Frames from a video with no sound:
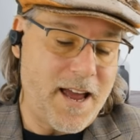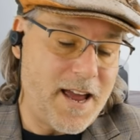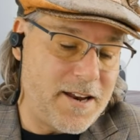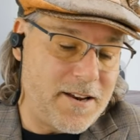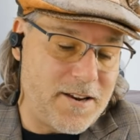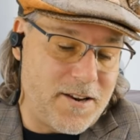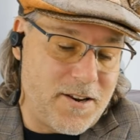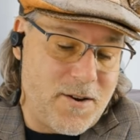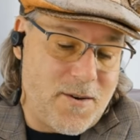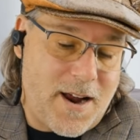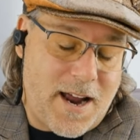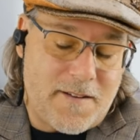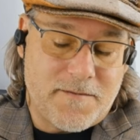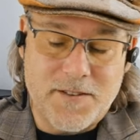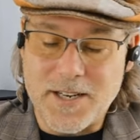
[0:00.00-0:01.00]
And you
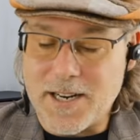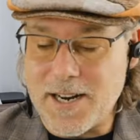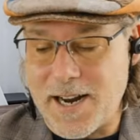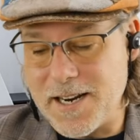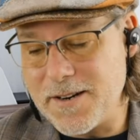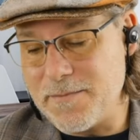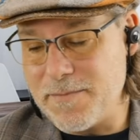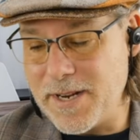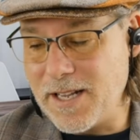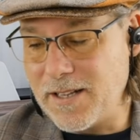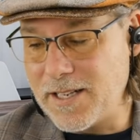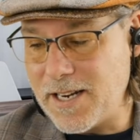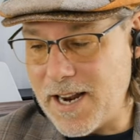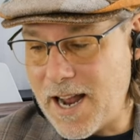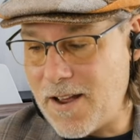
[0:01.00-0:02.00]
have to kind of
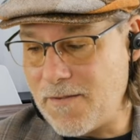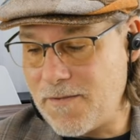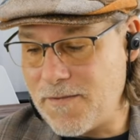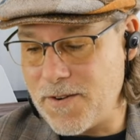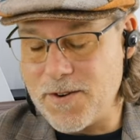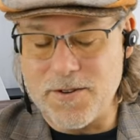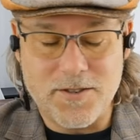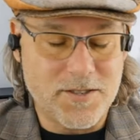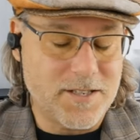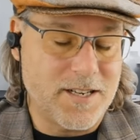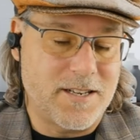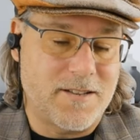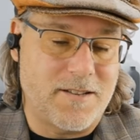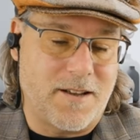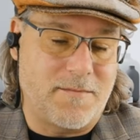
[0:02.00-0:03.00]
build it out first
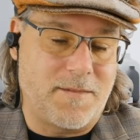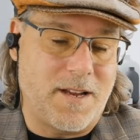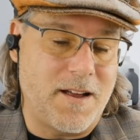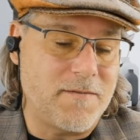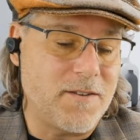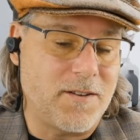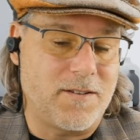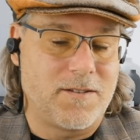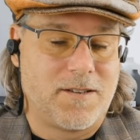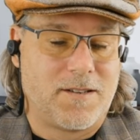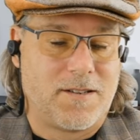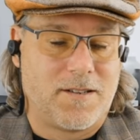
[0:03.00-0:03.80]
at some level